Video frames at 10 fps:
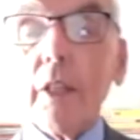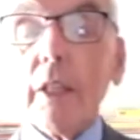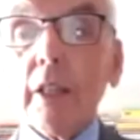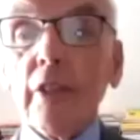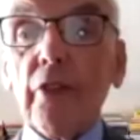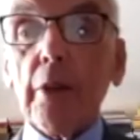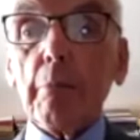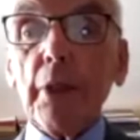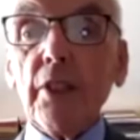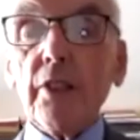the front
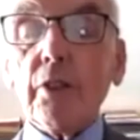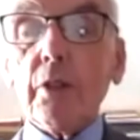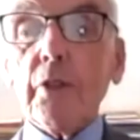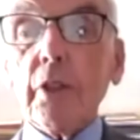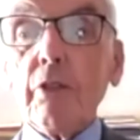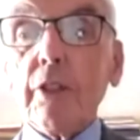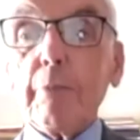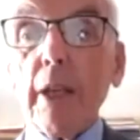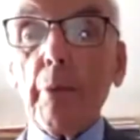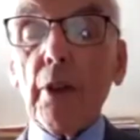pages of the
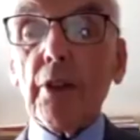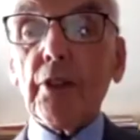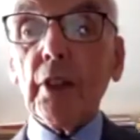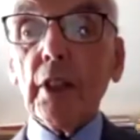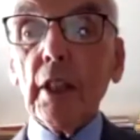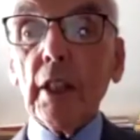newspapers